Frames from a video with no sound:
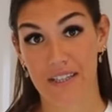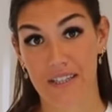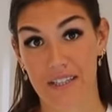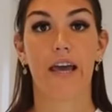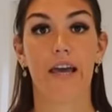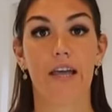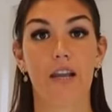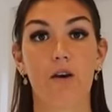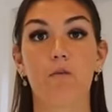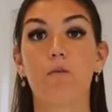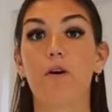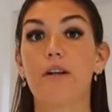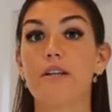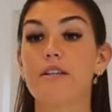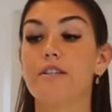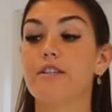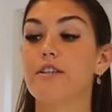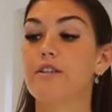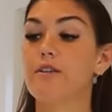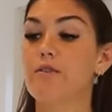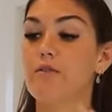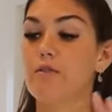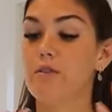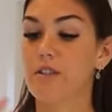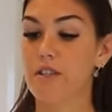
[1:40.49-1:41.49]
And I wanted to
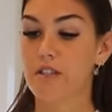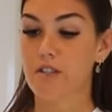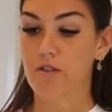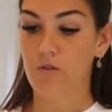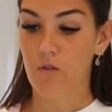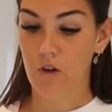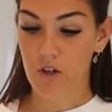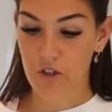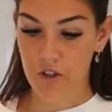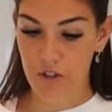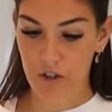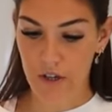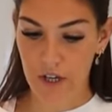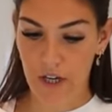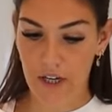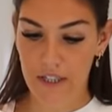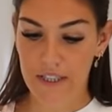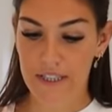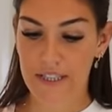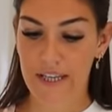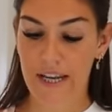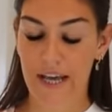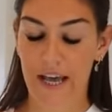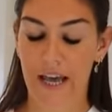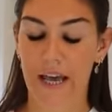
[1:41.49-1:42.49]
do this grocery haul
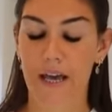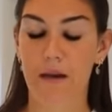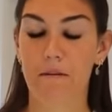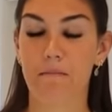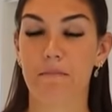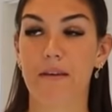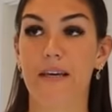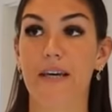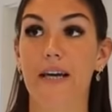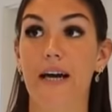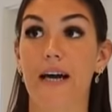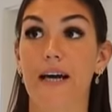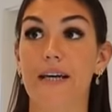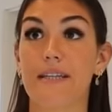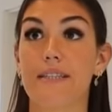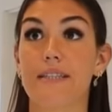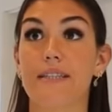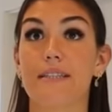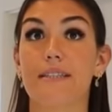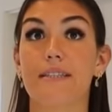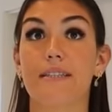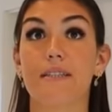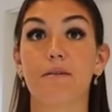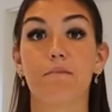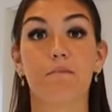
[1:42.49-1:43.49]
today
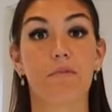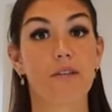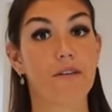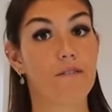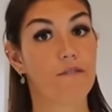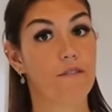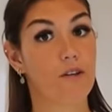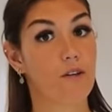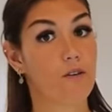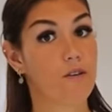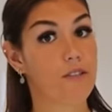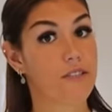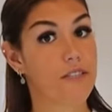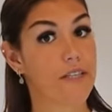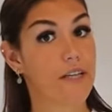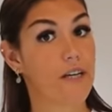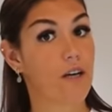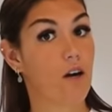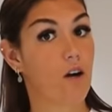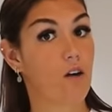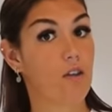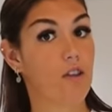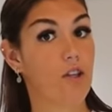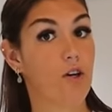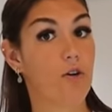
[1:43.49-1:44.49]
because simply focusing
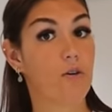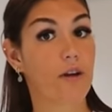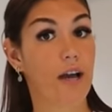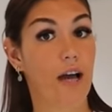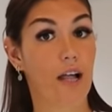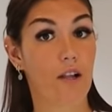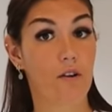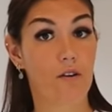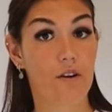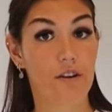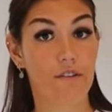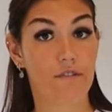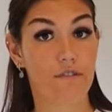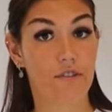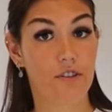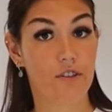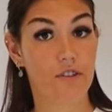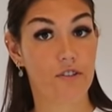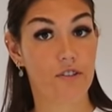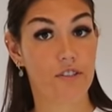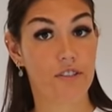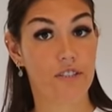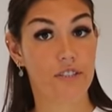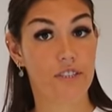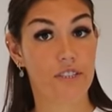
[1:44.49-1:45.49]
on low calorie
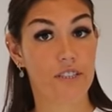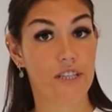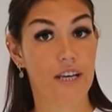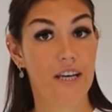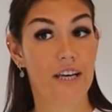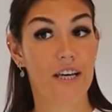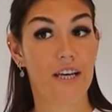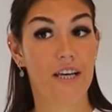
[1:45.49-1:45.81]
foods.